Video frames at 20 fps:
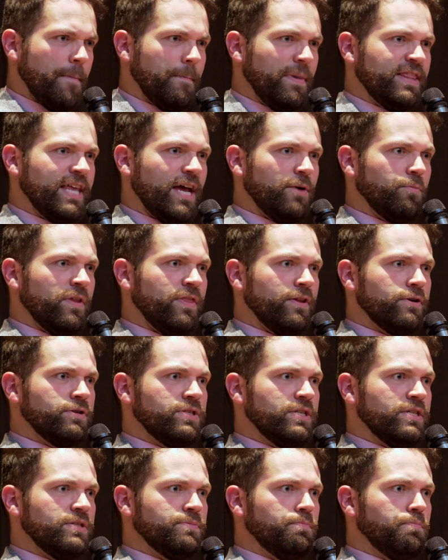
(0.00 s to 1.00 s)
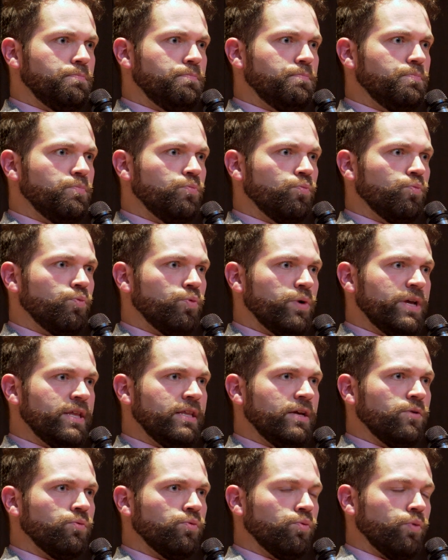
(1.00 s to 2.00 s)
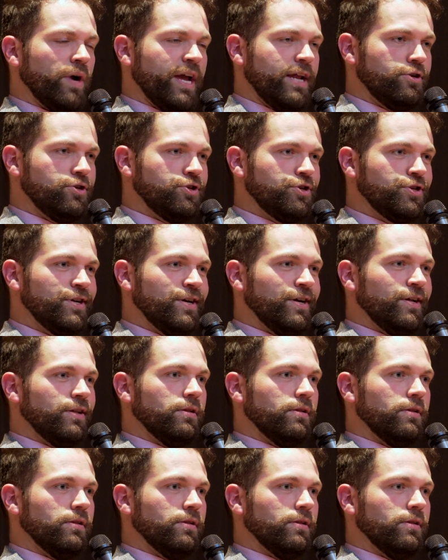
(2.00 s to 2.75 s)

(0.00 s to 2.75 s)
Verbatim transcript: But then when there's these really rich,